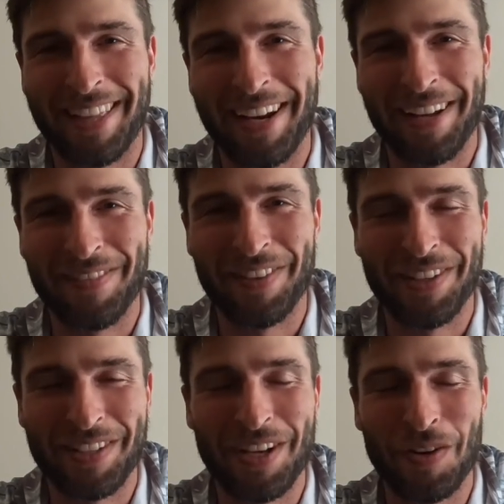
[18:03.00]
that
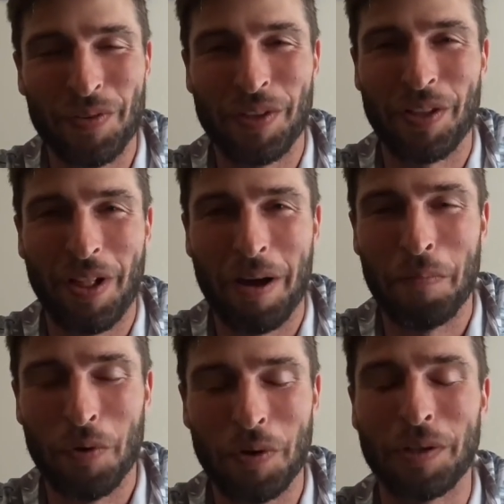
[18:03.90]
I've dealt with a lot
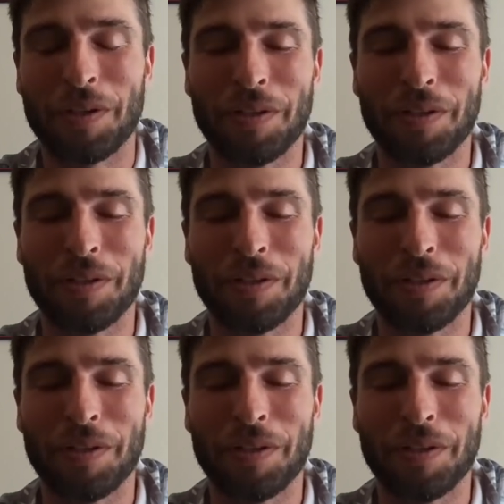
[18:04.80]
more.